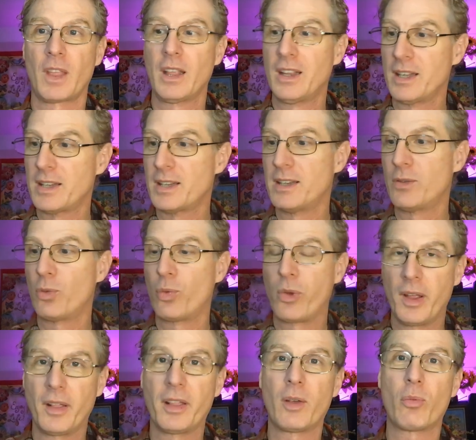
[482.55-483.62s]
This is
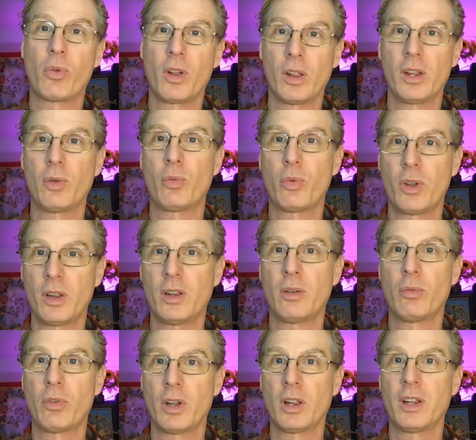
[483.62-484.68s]
really, really, really,
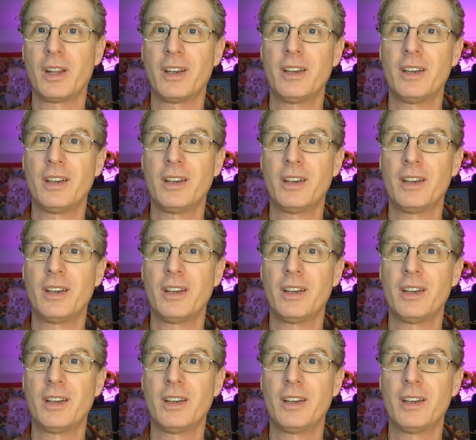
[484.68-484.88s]
really,